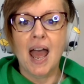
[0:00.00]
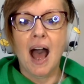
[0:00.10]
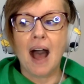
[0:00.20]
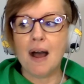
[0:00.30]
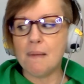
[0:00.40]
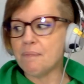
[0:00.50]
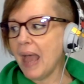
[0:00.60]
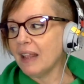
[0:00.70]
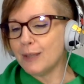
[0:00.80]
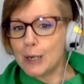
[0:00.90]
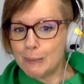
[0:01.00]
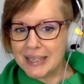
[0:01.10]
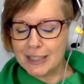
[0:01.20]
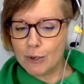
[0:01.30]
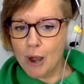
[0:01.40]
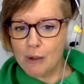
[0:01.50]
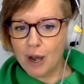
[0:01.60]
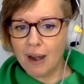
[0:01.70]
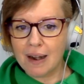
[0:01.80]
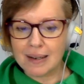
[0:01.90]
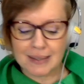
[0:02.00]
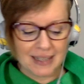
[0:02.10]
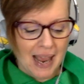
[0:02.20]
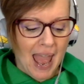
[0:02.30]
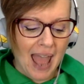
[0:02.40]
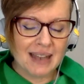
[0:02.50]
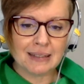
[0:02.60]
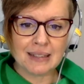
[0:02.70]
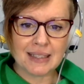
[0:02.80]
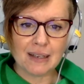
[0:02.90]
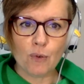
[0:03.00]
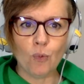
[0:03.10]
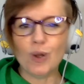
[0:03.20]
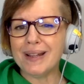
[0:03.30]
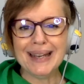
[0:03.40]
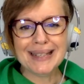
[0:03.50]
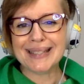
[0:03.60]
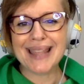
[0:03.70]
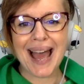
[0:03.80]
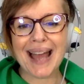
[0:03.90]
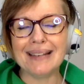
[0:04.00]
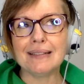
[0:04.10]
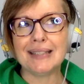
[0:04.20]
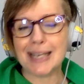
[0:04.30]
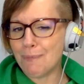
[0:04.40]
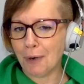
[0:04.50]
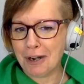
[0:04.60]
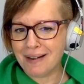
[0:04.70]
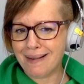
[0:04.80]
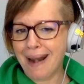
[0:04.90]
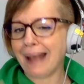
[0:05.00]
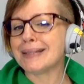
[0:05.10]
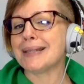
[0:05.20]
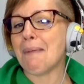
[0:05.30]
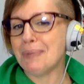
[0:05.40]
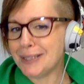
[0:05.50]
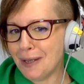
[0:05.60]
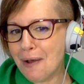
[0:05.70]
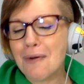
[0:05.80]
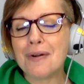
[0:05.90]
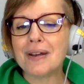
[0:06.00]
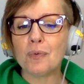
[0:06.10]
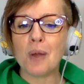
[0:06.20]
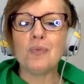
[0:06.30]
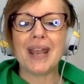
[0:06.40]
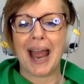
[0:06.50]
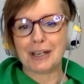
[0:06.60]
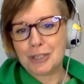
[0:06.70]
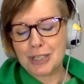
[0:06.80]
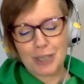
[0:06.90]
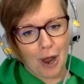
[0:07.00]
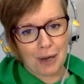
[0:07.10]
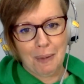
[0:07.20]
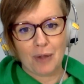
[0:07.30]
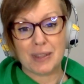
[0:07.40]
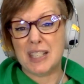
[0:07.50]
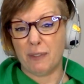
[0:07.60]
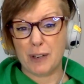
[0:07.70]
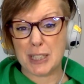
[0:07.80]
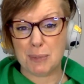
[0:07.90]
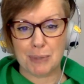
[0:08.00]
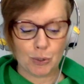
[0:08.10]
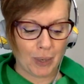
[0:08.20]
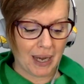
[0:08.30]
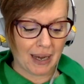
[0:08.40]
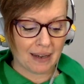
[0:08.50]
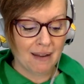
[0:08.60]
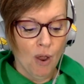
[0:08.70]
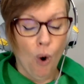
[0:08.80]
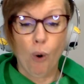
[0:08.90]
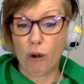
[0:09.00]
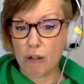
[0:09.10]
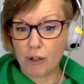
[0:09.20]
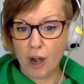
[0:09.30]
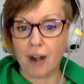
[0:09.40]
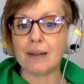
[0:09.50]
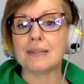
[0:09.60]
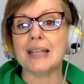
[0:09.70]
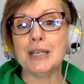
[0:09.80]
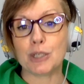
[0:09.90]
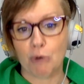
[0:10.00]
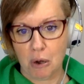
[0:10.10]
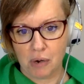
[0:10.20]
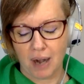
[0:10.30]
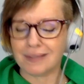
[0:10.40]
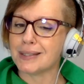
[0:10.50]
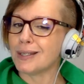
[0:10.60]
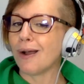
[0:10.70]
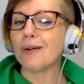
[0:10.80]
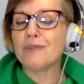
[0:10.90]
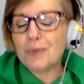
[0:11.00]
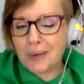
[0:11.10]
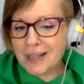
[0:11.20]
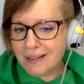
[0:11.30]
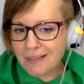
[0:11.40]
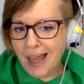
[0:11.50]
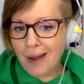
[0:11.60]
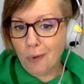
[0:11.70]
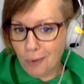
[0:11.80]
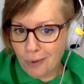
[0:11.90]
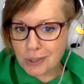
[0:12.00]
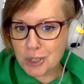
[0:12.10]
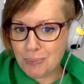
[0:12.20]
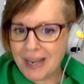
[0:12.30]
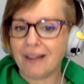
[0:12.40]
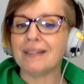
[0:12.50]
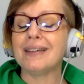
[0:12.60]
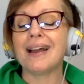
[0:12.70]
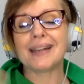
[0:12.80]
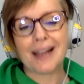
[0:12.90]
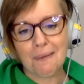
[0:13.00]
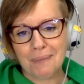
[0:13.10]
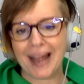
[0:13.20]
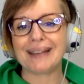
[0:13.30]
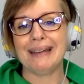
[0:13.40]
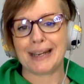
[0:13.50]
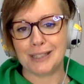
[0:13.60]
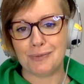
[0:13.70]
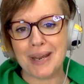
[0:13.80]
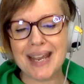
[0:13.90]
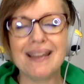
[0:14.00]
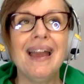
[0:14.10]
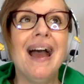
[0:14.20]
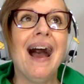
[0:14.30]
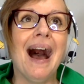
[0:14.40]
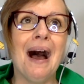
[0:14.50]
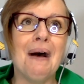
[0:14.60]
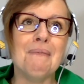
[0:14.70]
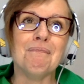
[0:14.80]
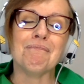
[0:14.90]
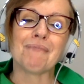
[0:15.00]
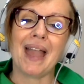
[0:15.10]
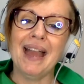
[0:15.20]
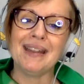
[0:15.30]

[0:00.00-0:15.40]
a little bit of tarot cards, and we'll get into that deeper next episode when we actually talk about the difference between oracle cards and tarot cards. So if you want to hear that whole spiel, you got to come back next week, and